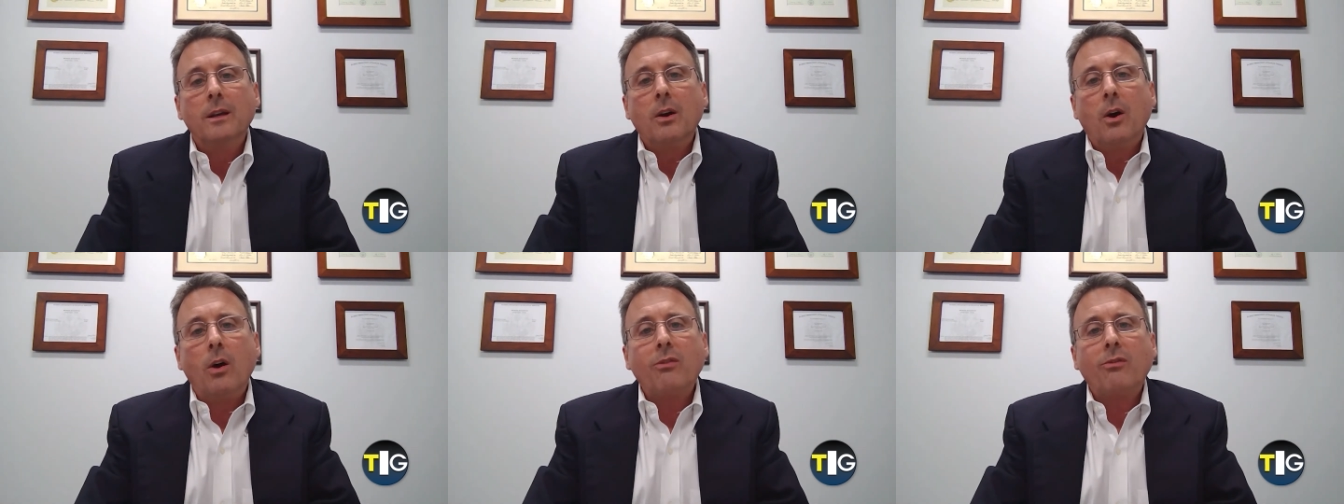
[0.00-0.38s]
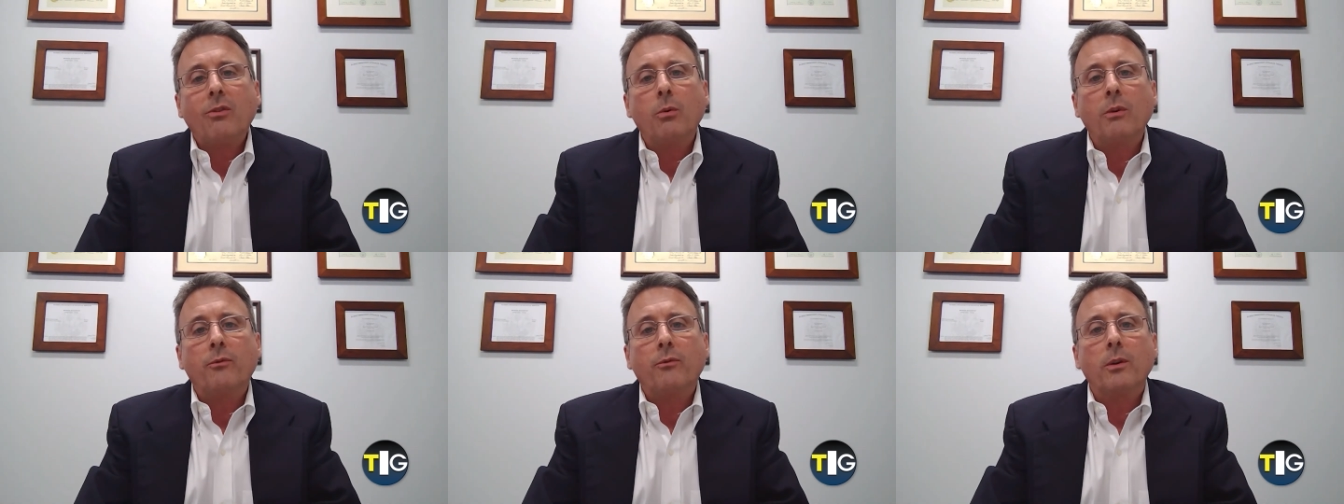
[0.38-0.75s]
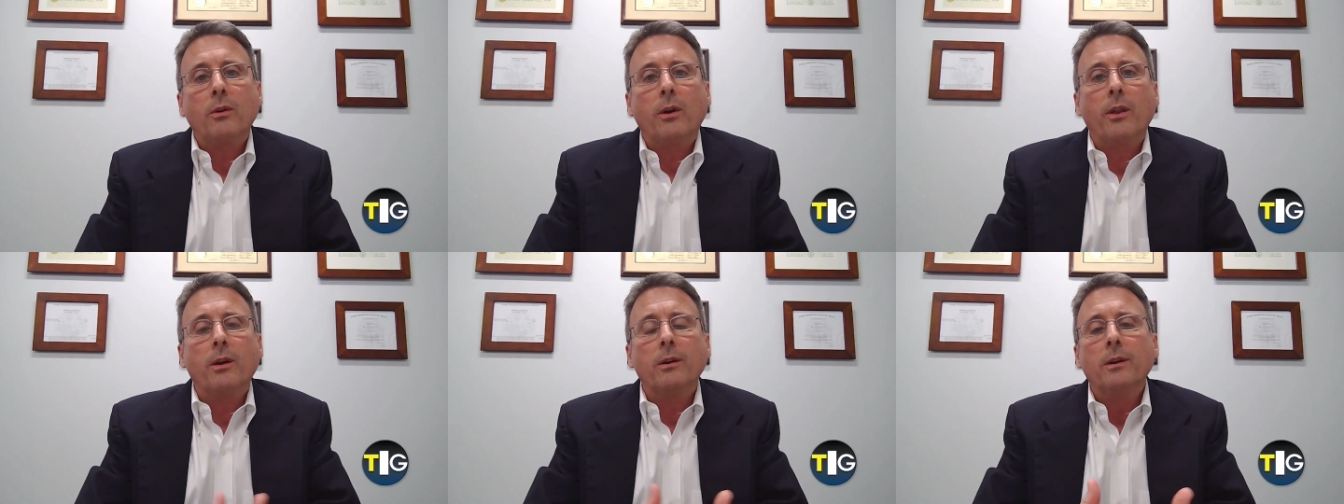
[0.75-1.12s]
Also, if
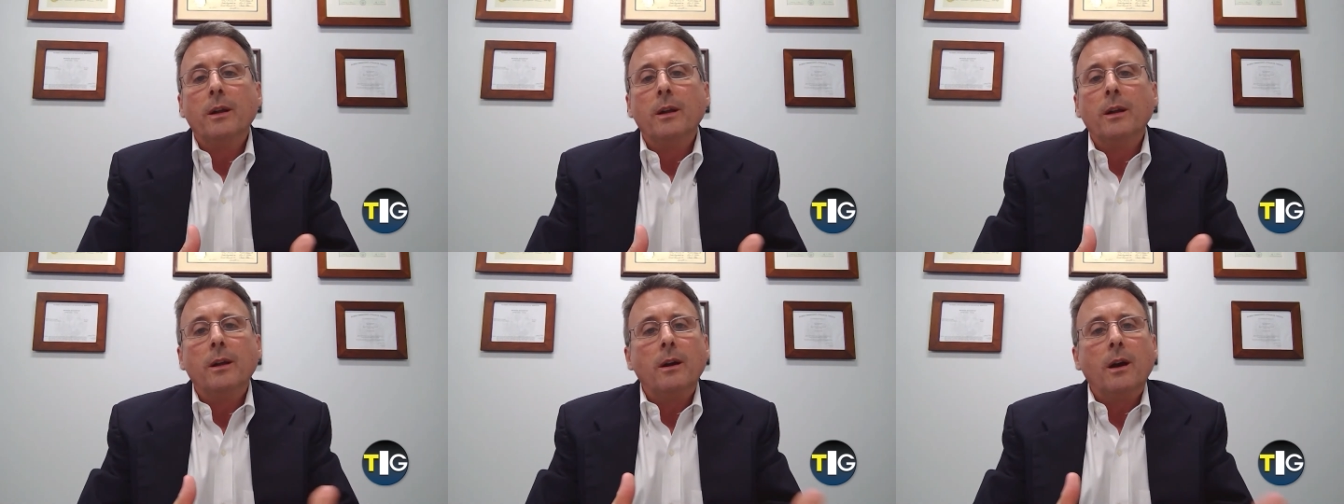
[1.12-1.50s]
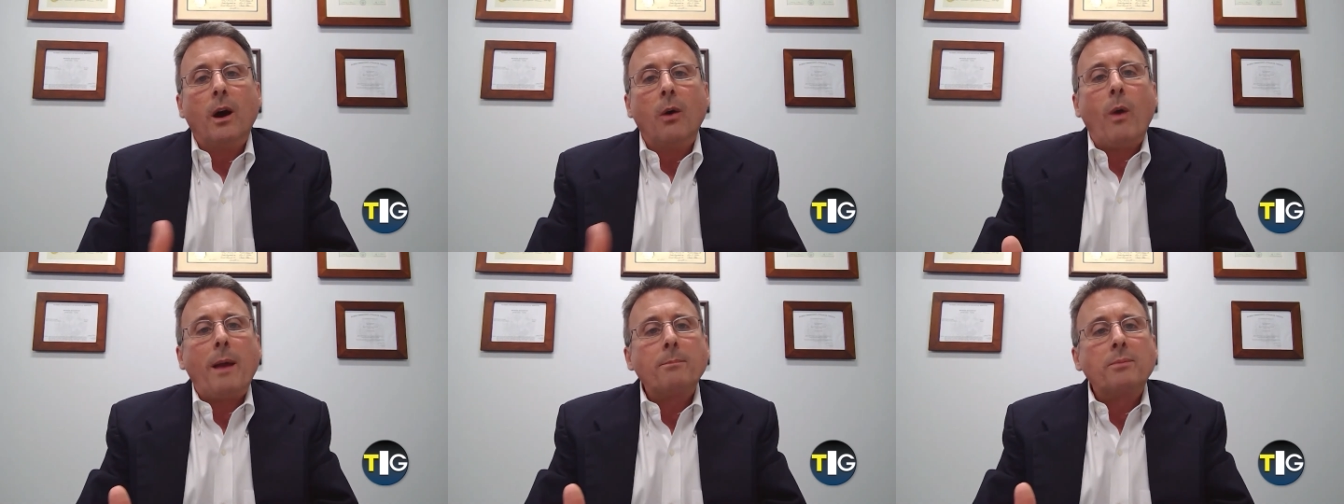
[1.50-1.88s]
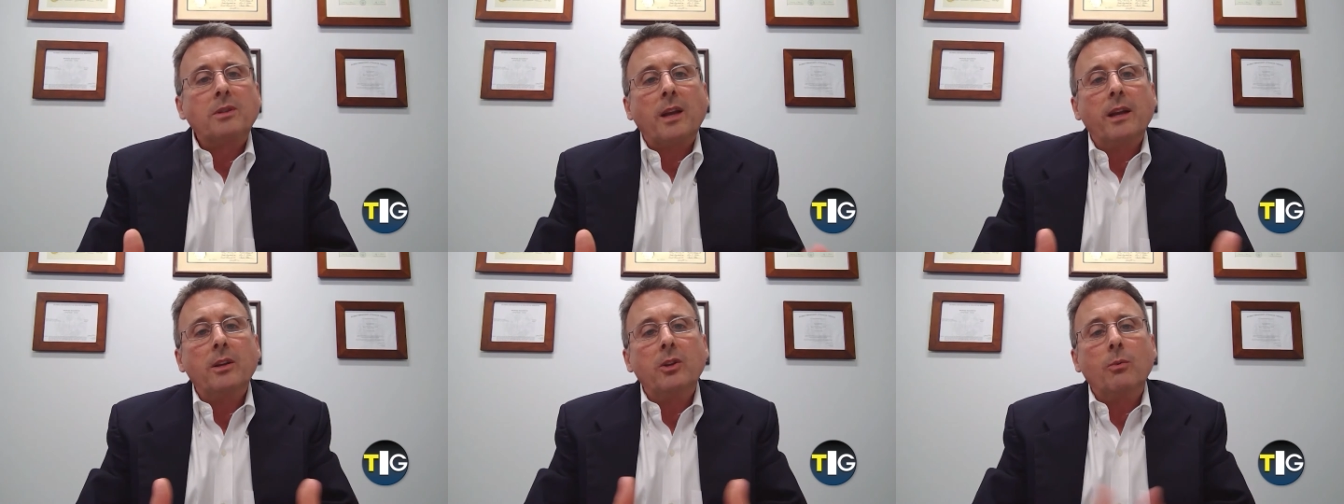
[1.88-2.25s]
you're on a, a
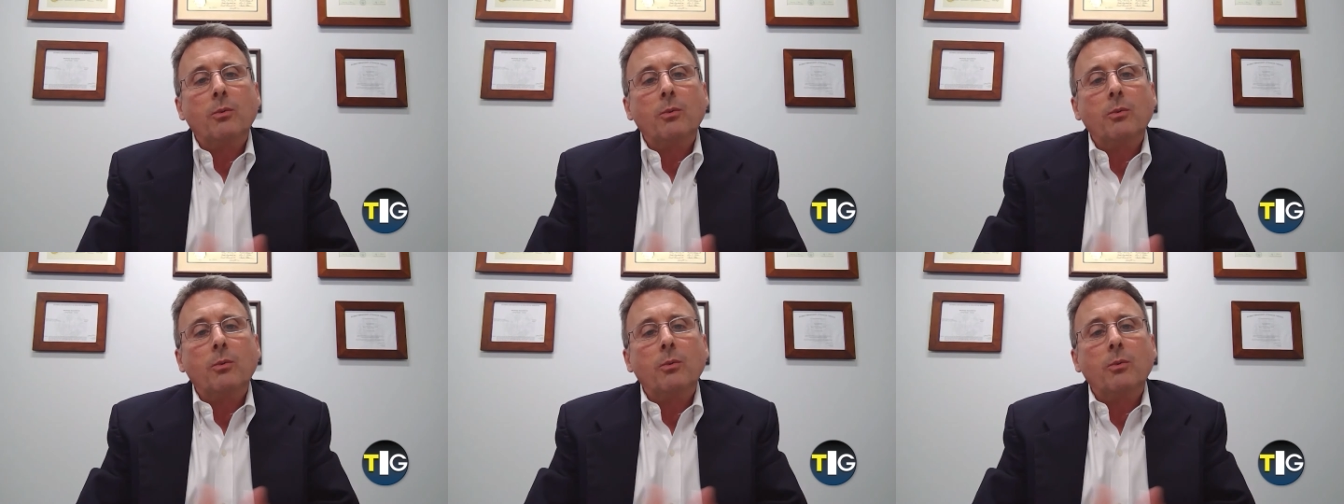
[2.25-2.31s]
website,